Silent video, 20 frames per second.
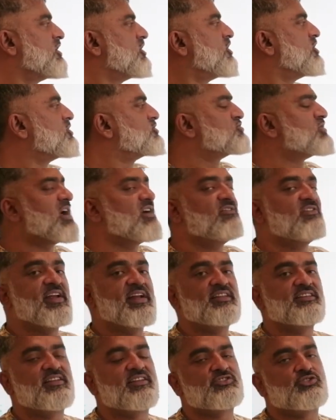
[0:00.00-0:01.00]
So I've
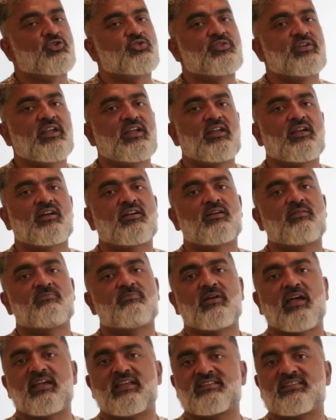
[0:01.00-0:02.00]
read the story.
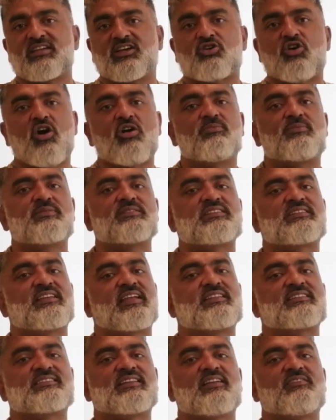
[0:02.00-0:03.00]
It's a common
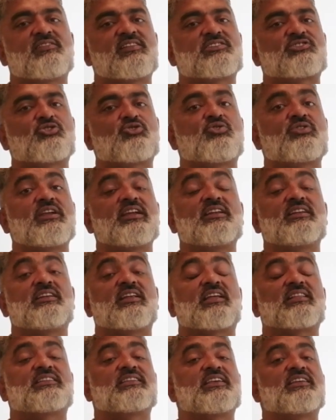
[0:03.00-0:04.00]
sense level story,
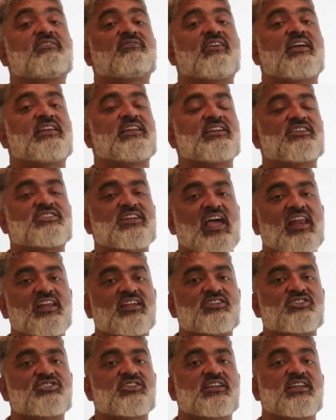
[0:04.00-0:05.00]
nothing very
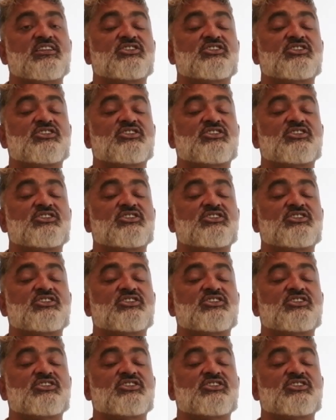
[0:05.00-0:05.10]
challenging.